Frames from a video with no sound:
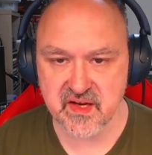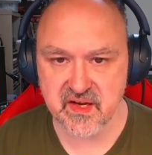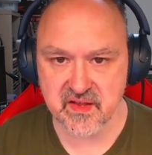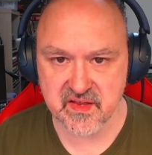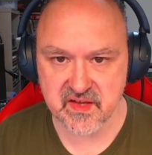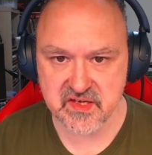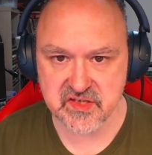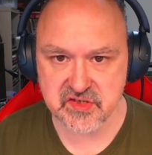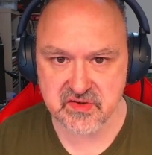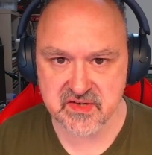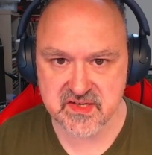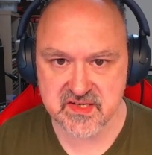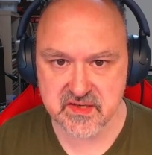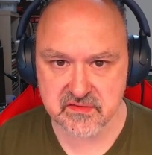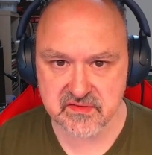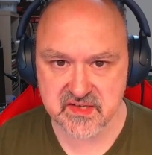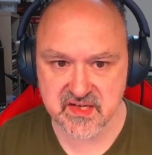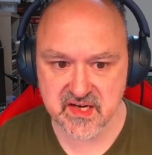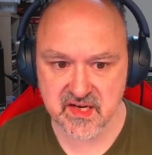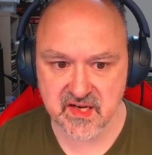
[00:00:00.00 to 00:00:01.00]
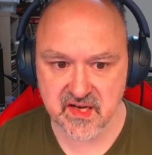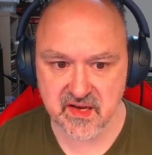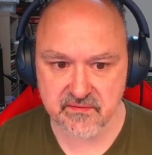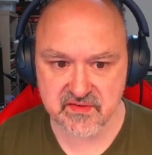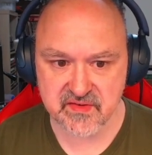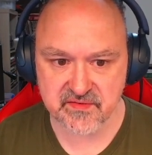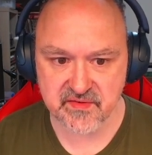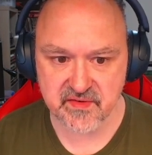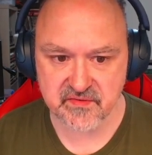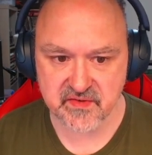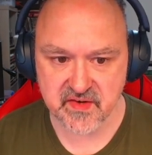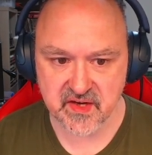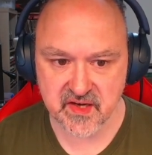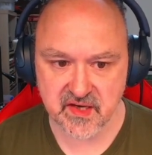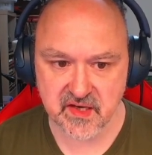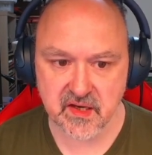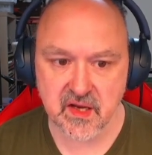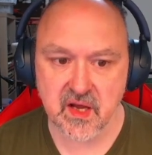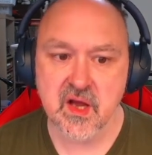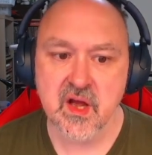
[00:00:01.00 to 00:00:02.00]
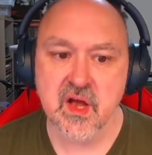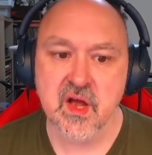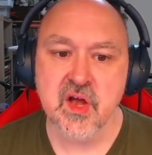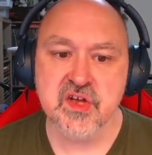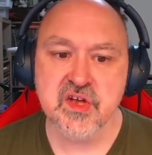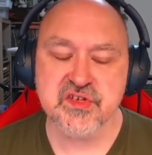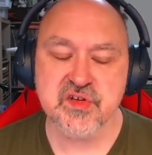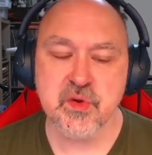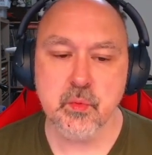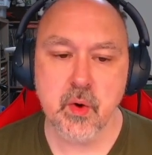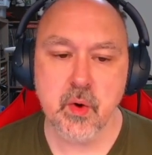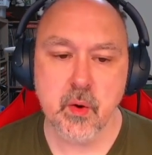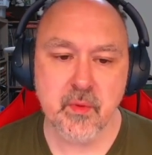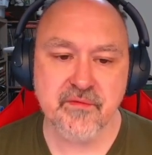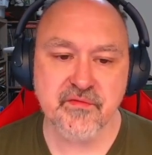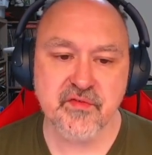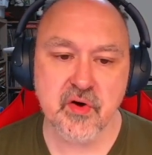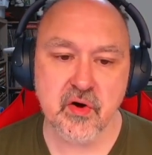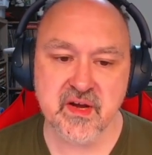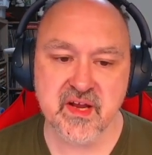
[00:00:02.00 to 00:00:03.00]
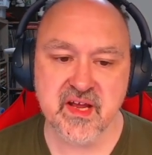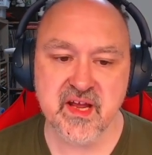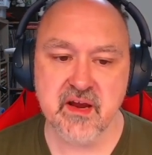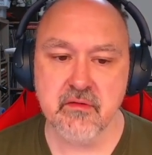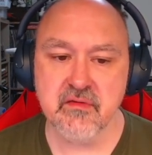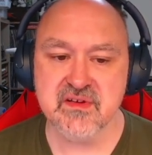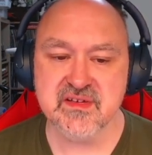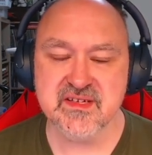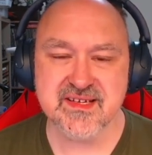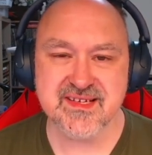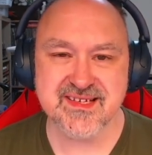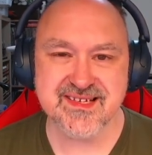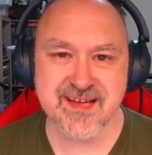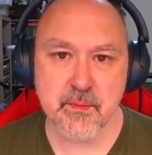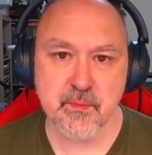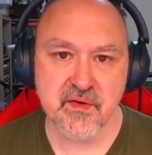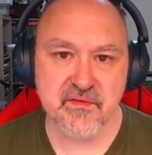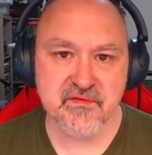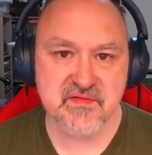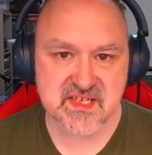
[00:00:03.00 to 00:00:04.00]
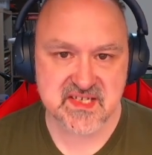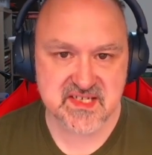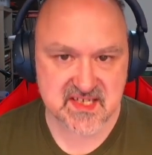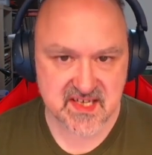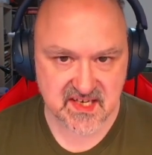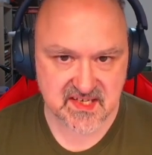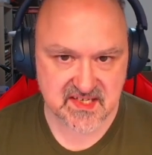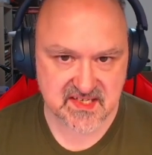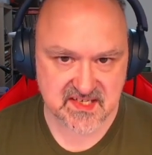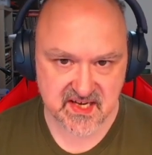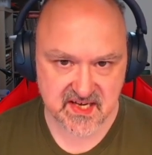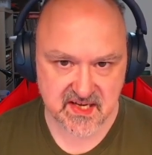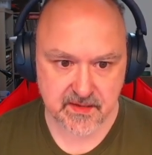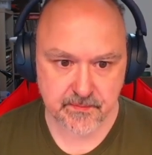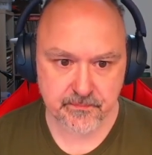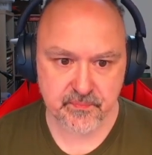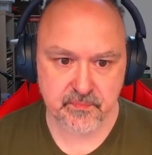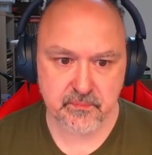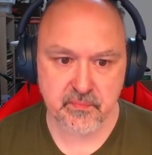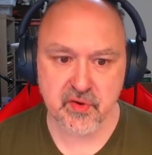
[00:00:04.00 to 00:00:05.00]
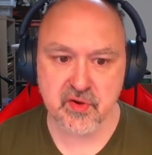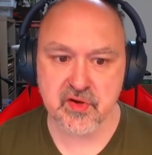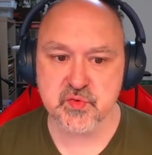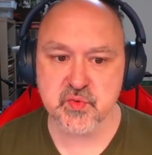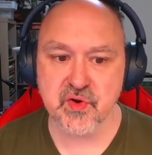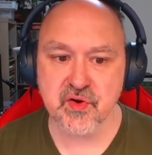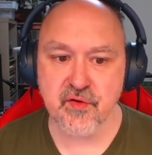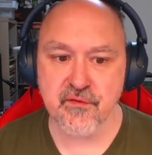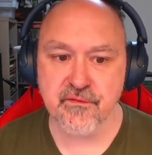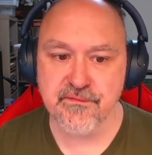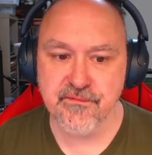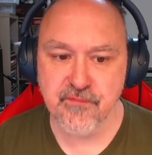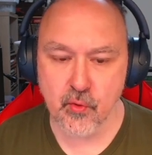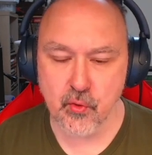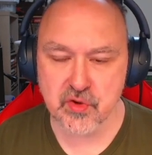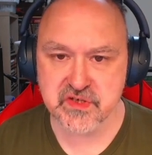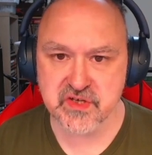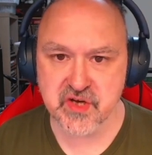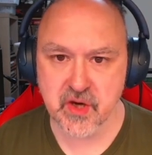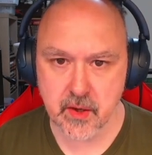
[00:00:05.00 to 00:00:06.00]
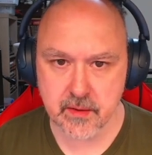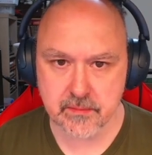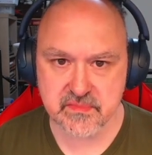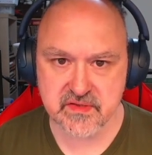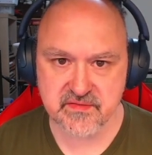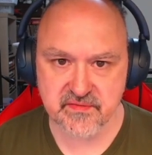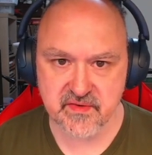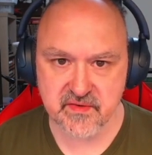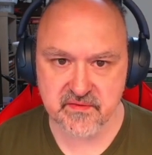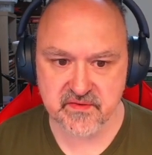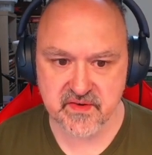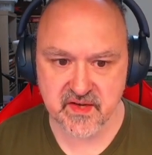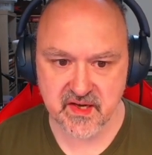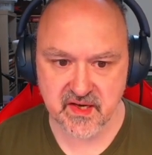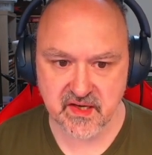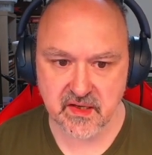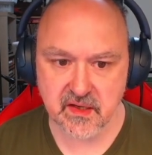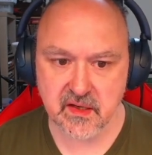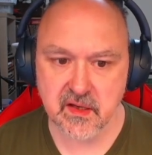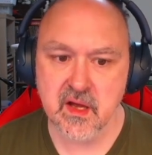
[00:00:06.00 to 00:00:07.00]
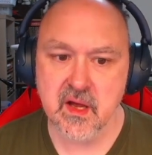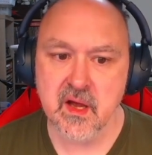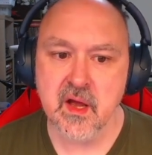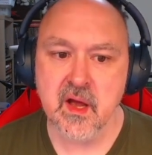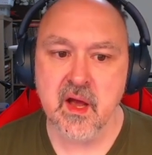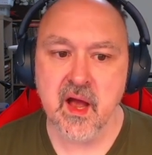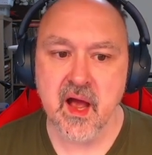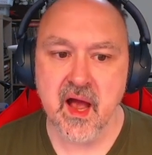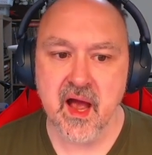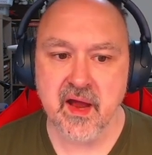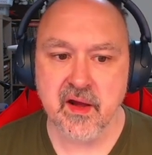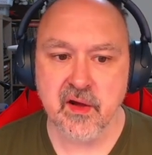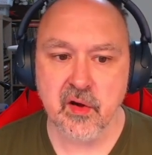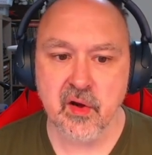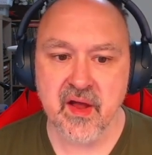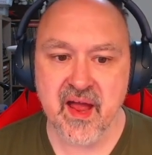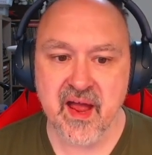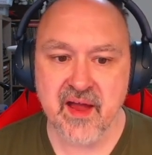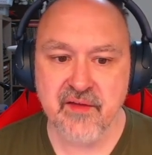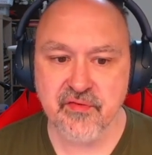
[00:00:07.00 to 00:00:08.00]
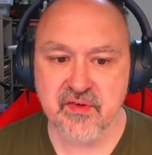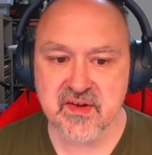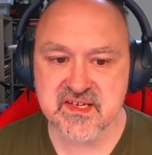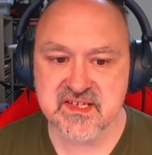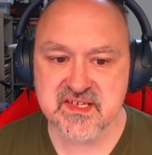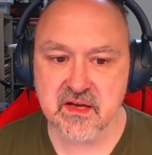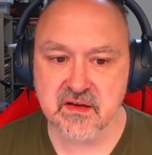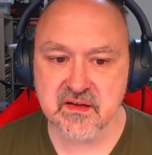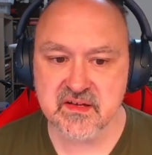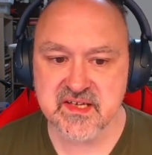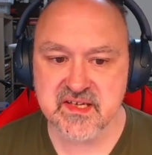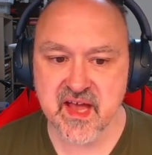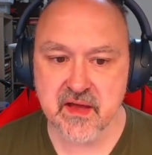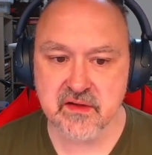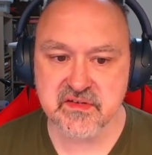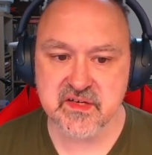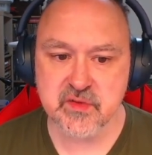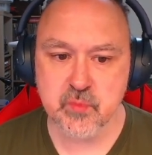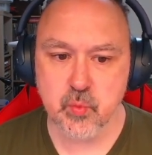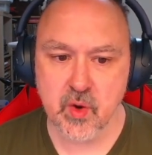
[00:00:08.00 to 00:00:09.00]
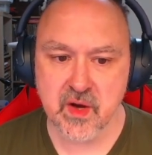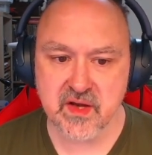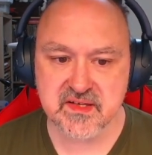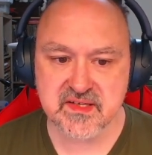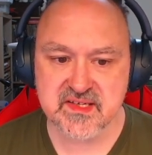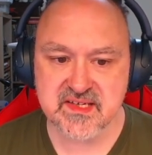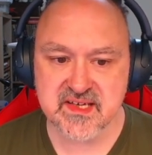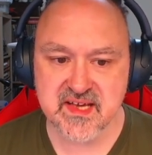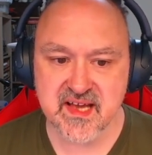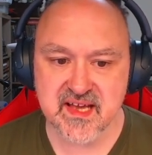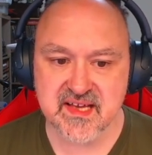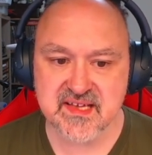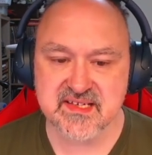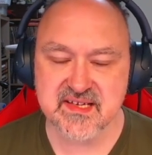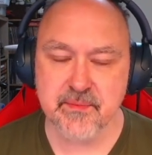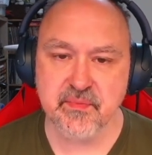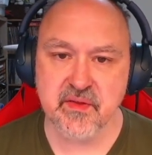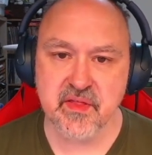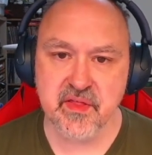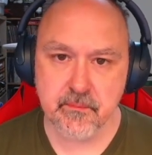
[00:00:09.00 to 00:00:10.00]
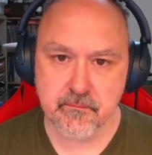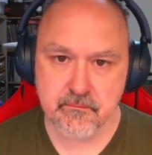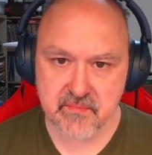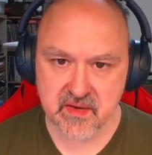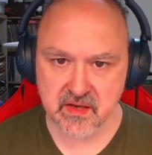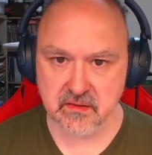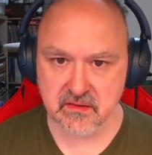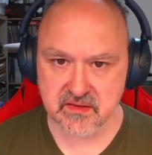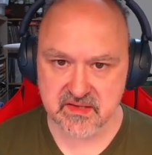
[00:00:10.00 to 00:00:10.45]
These three cells are going to give us 15. So what we've got here is a sum of 60, because we've got 4 times 15. And every cell is counted once, except the middle